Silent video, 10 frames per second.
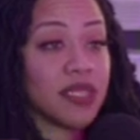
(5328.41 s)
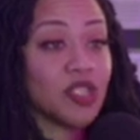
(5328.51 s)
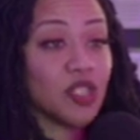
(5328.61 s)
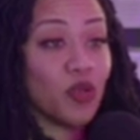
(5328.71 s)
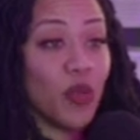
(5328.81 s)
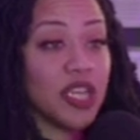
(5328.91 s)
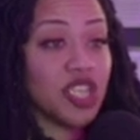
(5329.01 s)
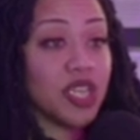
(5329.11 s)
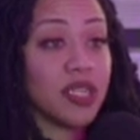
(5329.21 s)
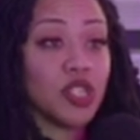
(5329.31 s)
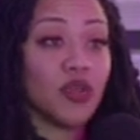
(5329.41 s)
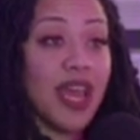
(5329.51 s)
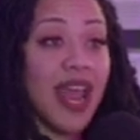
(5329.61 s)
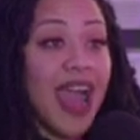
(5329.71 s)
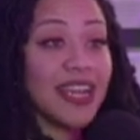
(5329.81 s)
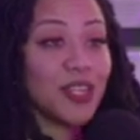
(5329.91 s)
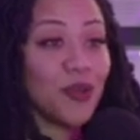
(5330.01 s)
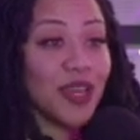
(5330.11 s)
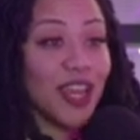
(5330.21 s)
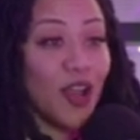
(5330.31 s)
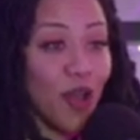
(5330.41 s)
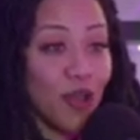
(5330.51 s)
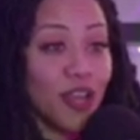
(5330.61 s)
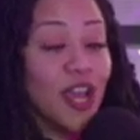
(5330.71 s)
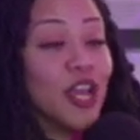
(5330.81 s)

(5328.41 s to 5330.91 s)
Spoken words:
situation so that I don't get hurt.